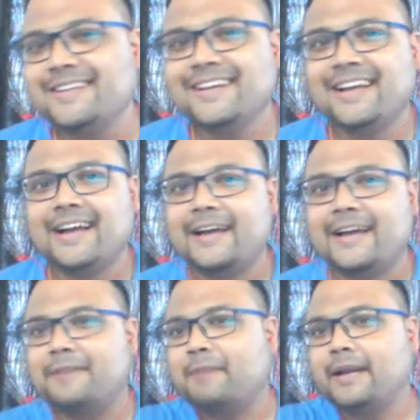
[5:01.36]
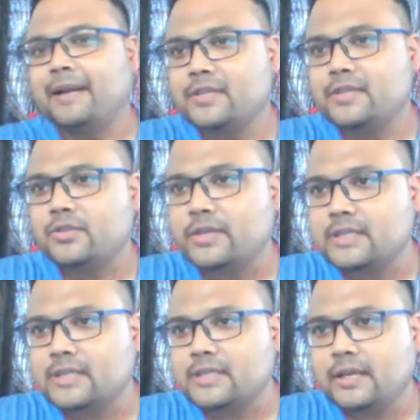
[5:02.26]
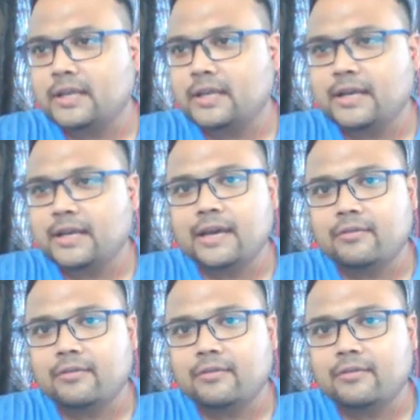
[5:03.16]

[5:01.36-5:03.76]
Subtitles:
And my difference, recently I have launched